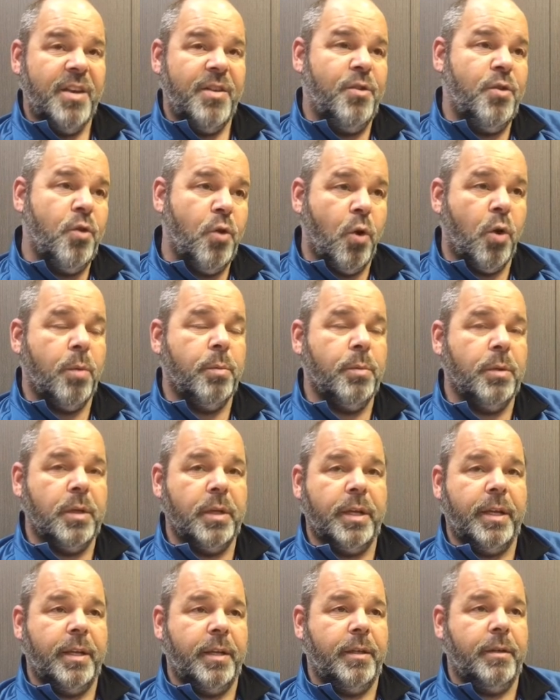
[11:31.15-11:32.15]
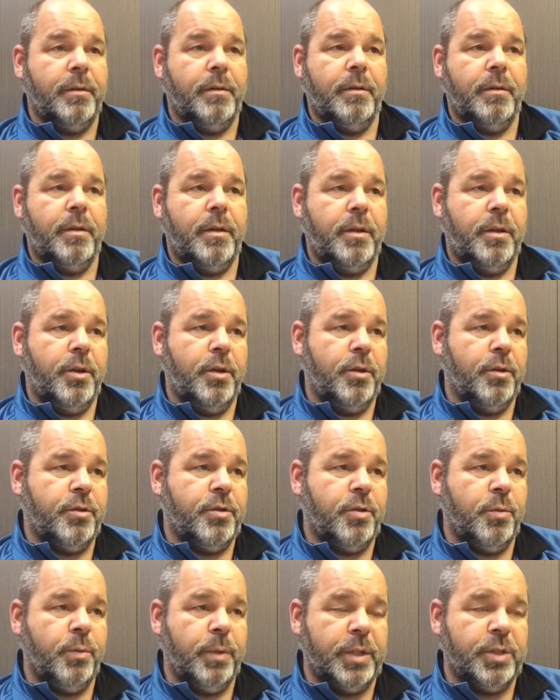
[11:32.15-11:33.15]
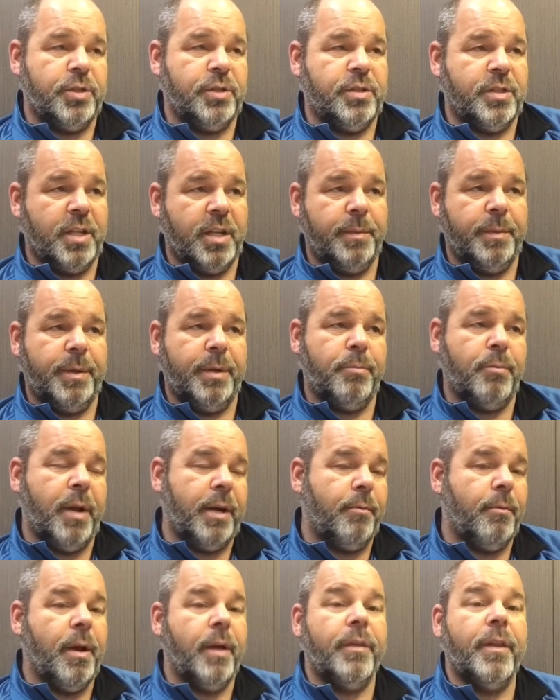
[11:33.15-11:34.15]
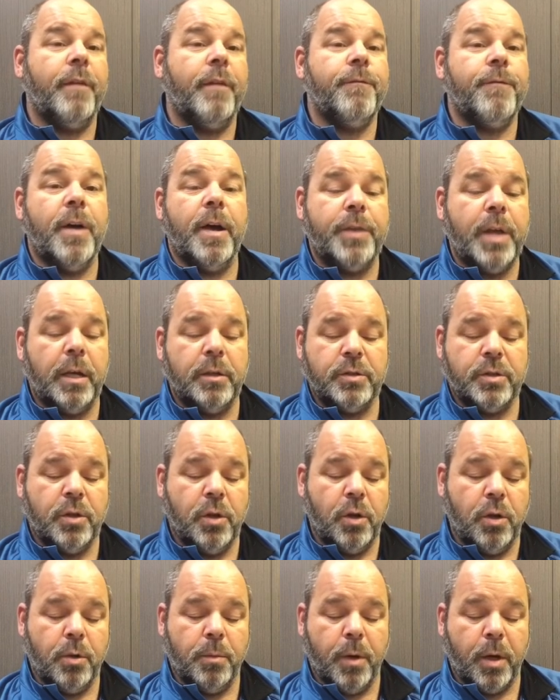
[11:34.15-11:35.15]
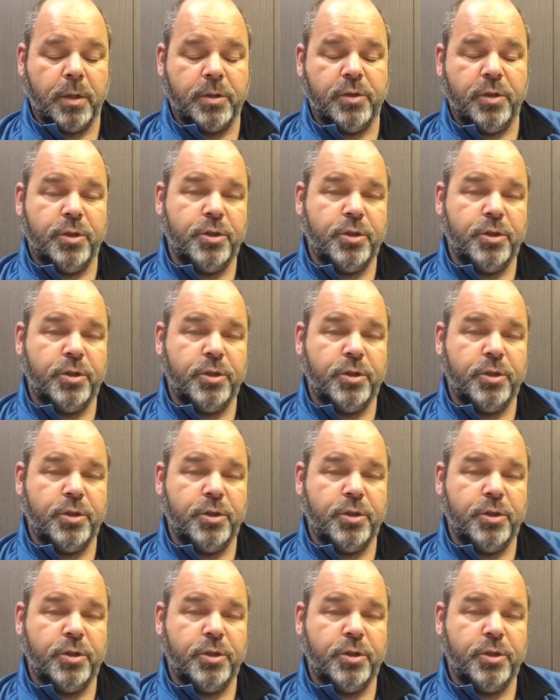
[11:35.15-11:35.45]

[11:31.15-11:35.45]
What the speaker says: normally your tuition is going to be right around that $5,000 mark,